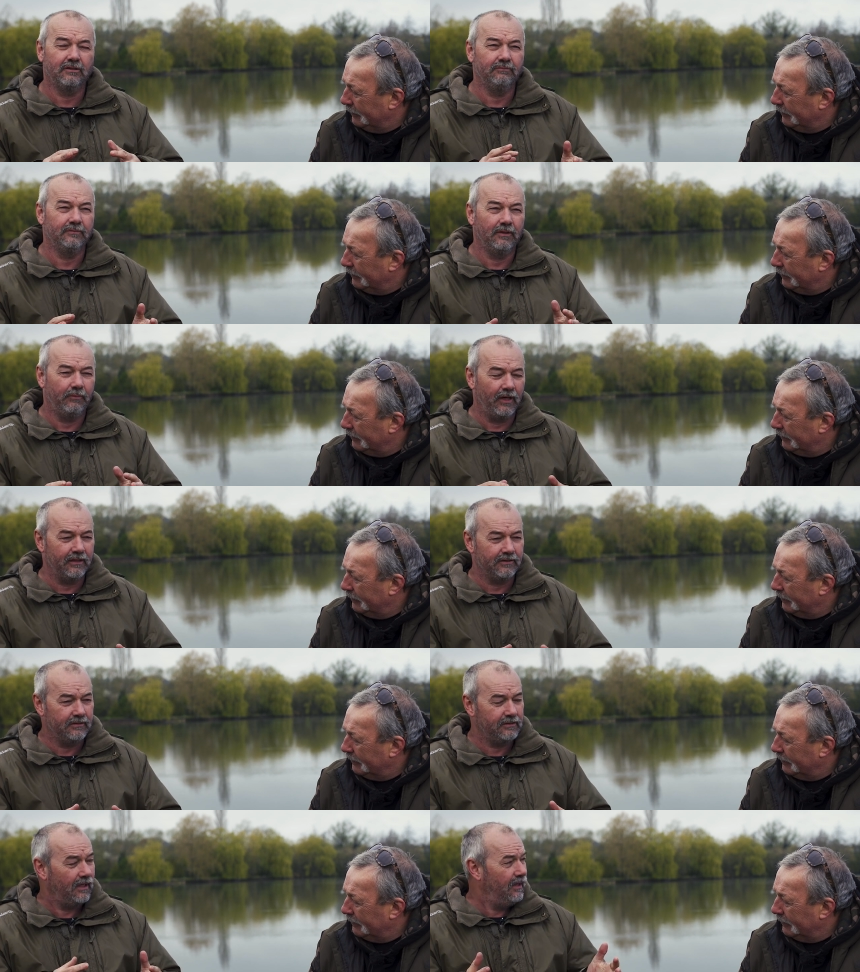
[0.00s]
Speaker 1: and
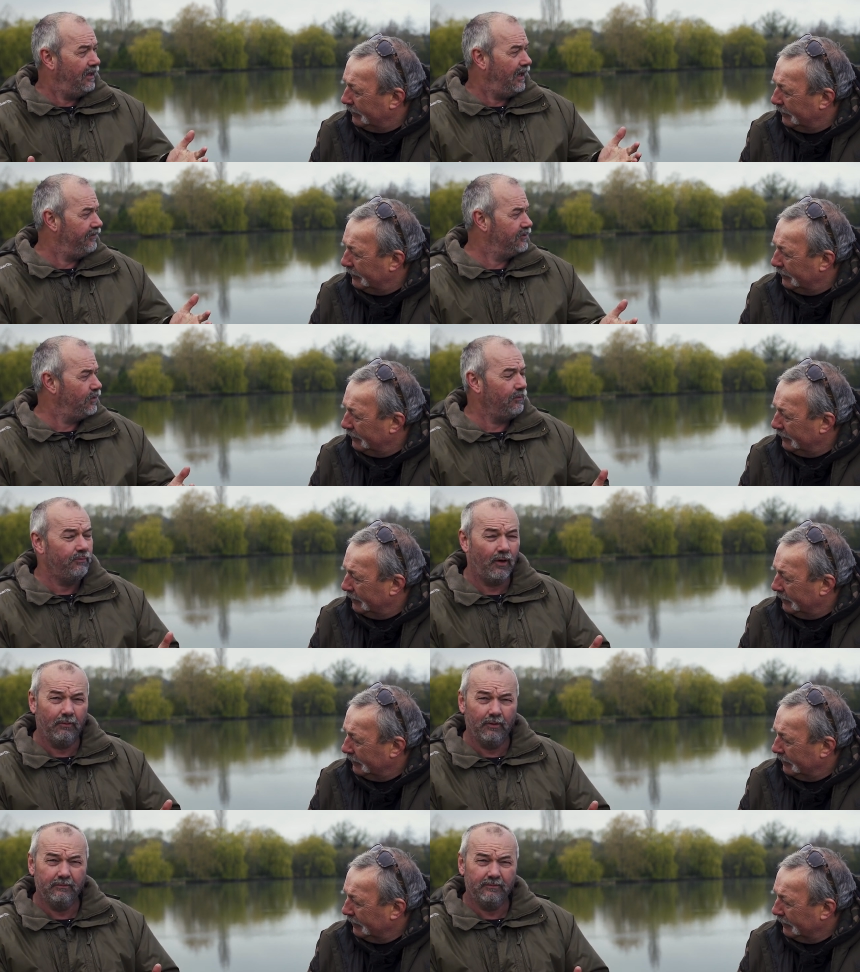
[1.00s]
abrasions, and there's one
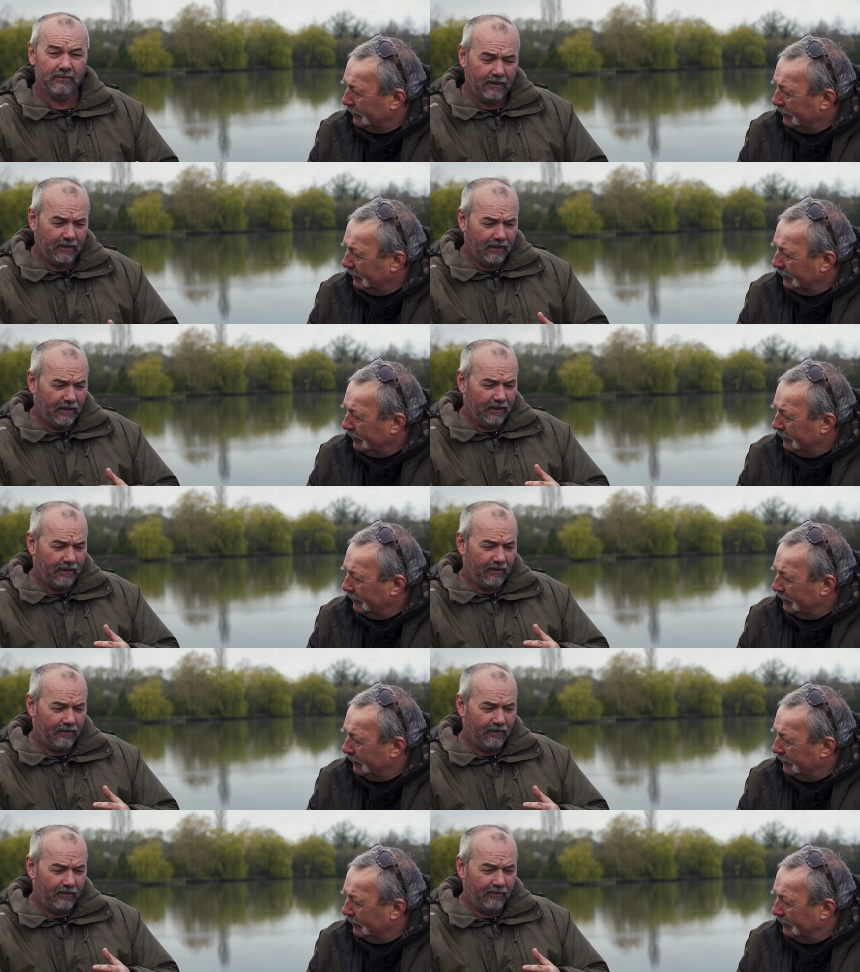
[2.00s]
problem:
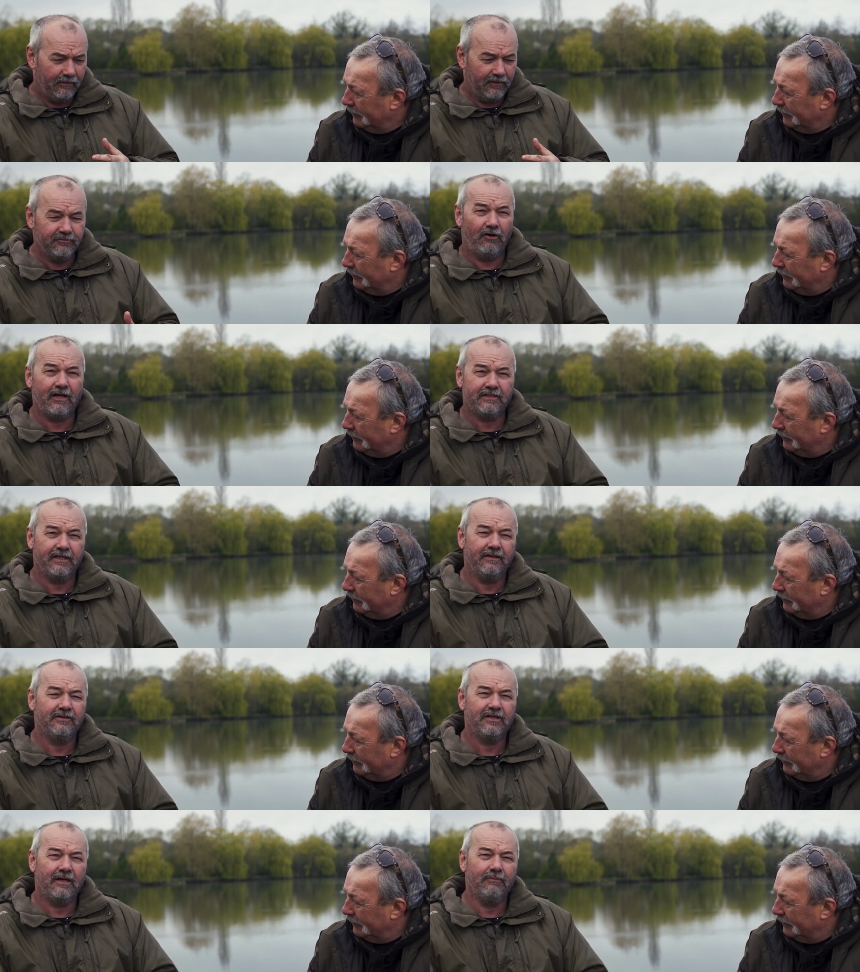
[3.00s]
there's rats in
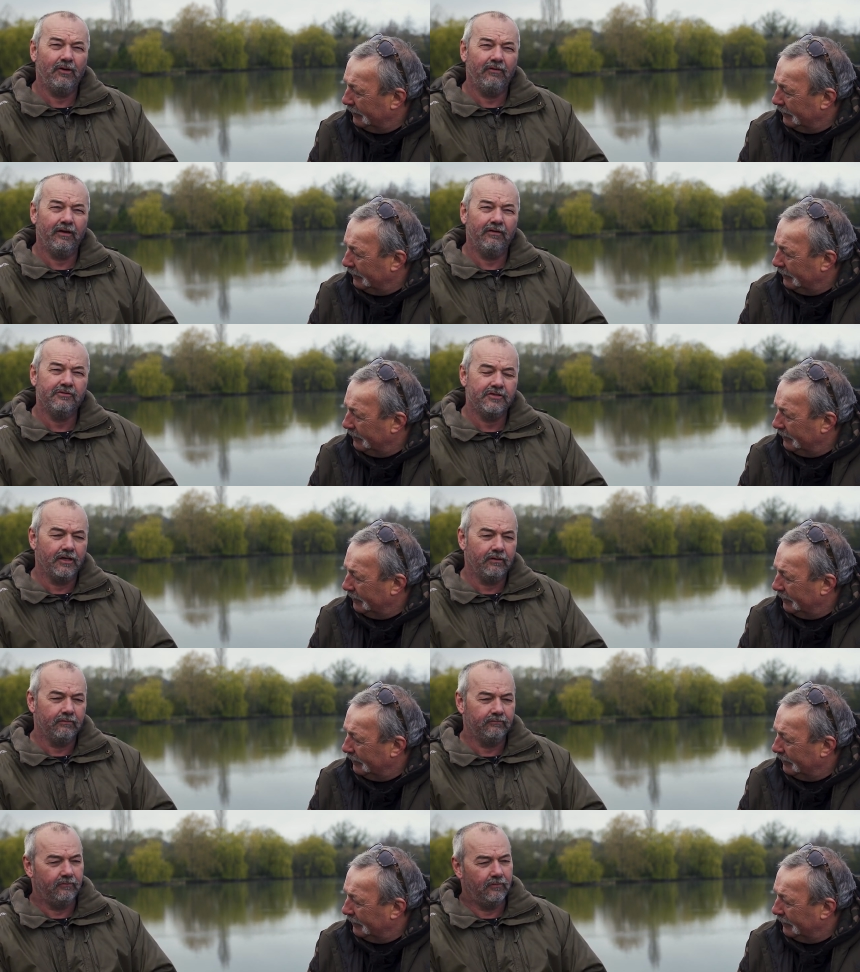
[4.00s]
the same area as you.